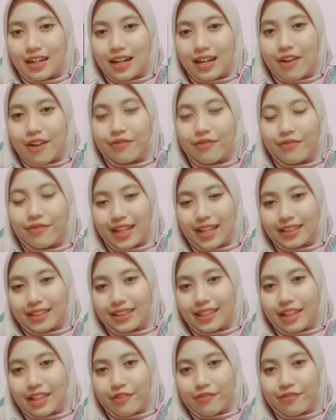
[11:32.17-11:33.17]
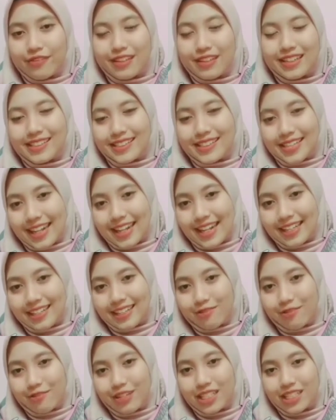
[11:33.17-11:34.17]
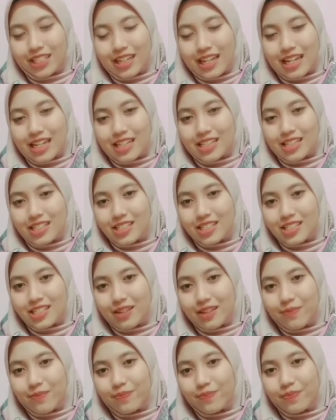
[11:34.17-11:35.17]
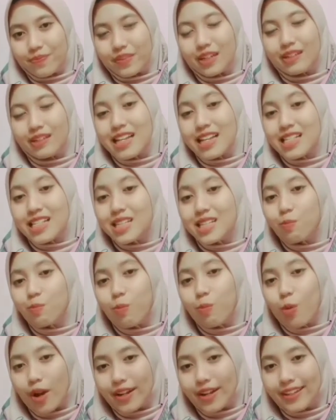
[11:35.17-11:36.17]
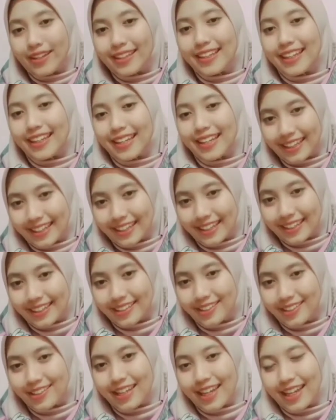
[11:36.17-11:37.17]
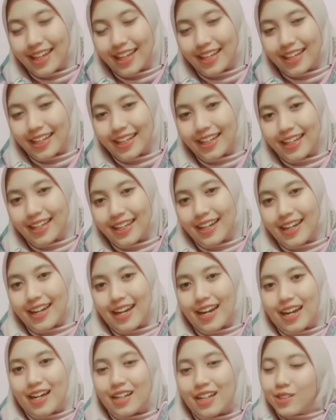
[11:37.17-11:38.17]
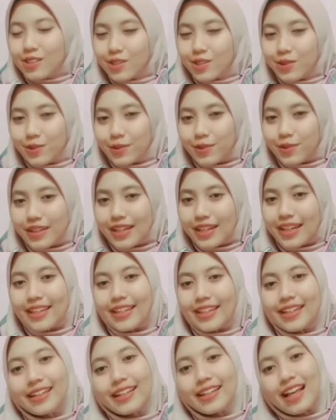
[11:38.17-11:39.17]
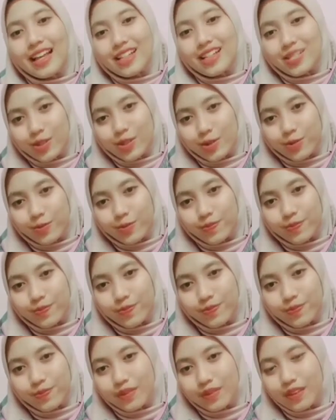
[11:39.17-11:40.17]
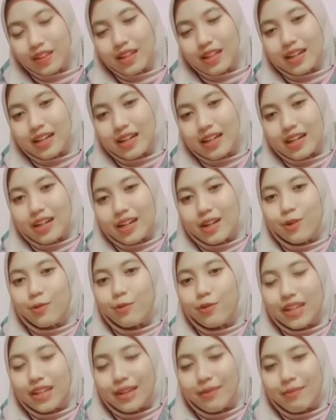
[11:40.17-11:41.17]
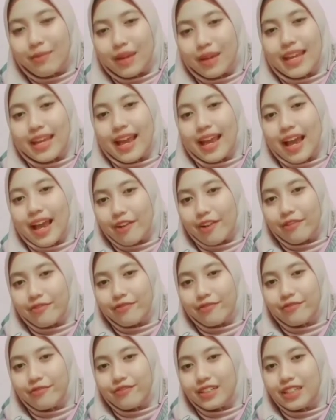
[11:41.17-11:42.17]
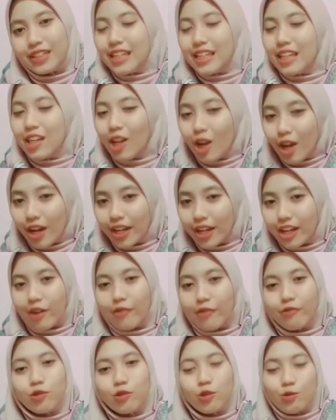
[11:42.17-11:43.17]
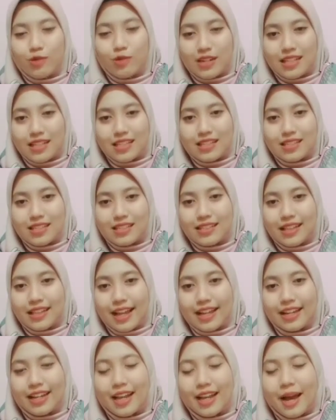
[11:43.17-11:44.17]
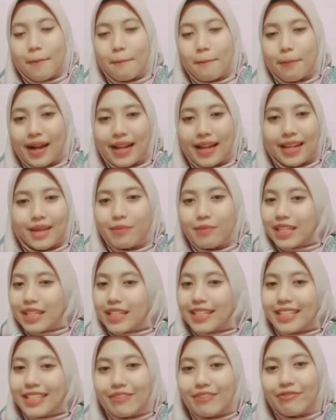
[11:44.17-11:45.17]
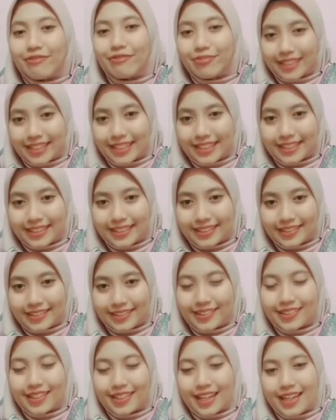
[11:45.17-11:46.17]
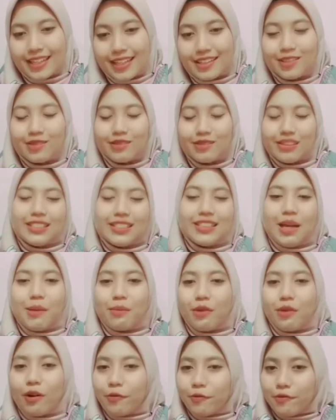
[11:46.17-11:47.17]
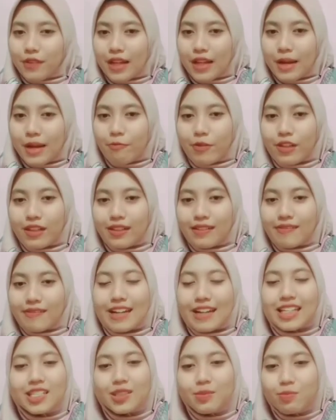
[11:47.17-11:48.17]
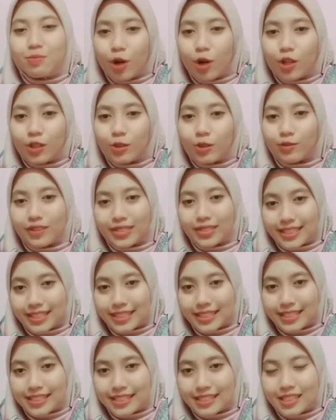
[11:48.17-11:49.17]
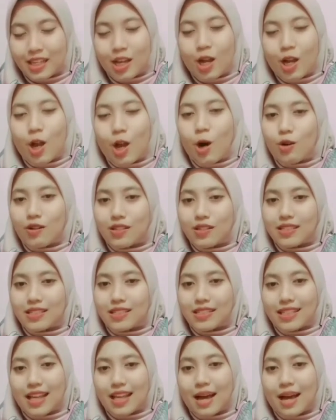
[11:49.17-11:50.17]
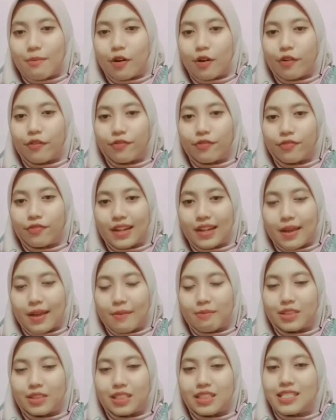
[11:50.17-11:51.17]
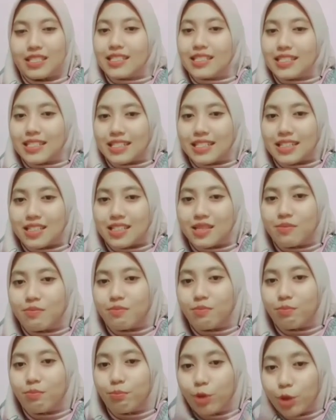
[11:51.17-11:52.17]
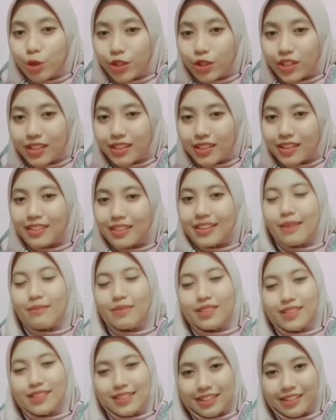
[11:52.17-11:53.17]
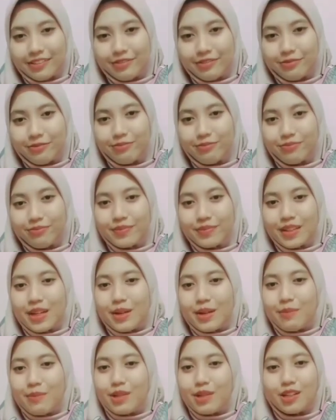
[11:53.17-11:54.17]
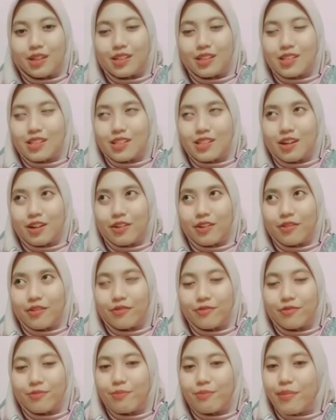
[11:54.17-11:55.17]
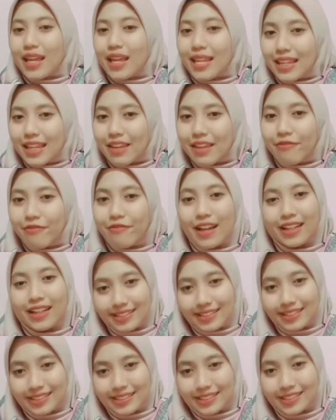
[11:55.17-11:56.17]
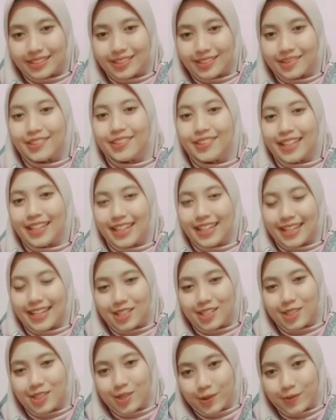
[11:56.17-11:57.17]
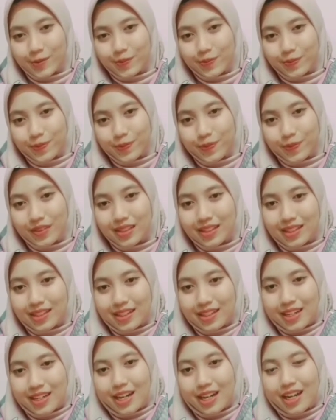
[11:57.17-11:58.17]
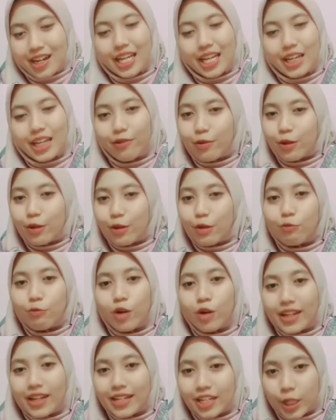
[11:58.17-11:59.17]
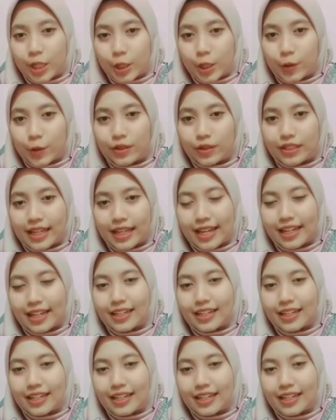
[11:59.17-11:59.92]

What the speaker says: effective learning, which is responding. Okay, so in the classroom, we may have a lot of students that might be different. Okay, so some of them will respond to us, or some of them just mute themselves because of many factors. Okay, so if you want to know that